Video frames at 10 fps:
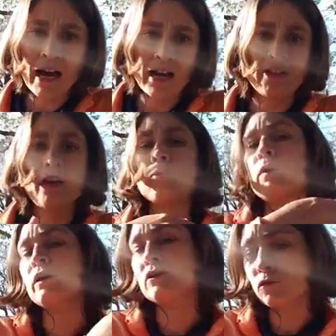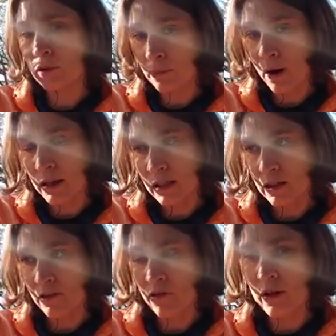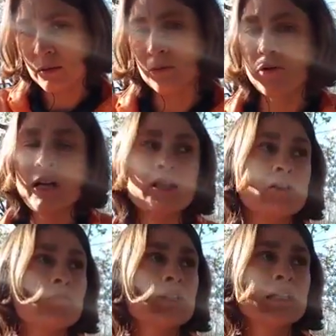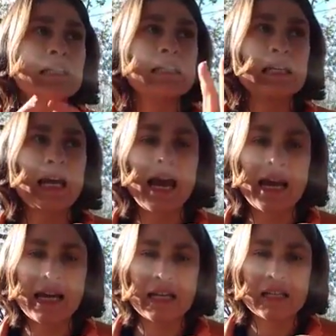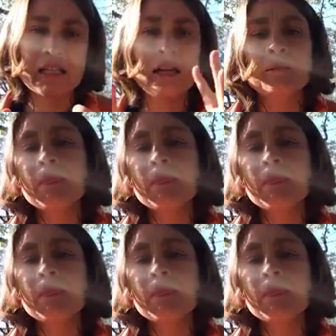that will, through the process of respiration, release it as